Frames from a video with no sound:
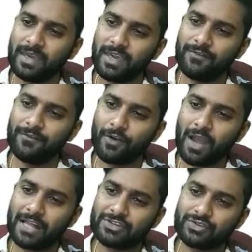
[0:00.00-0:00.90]
If you
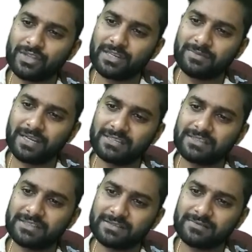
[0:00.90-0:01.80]
add to the
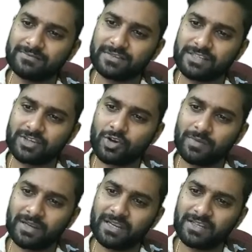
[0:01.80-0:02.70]

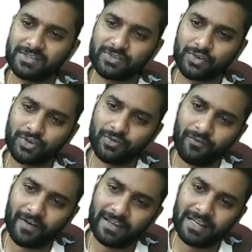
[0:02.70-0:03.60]
denominator, so your
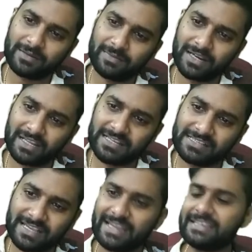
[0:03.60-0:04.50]
final remainder
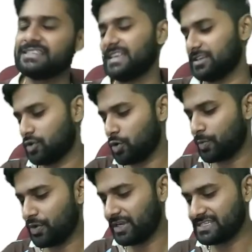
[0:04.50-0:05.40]
is 89. Hope
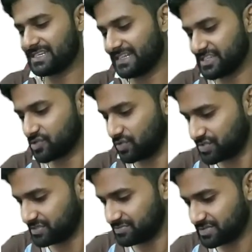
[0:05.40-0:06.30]
you understand this concept.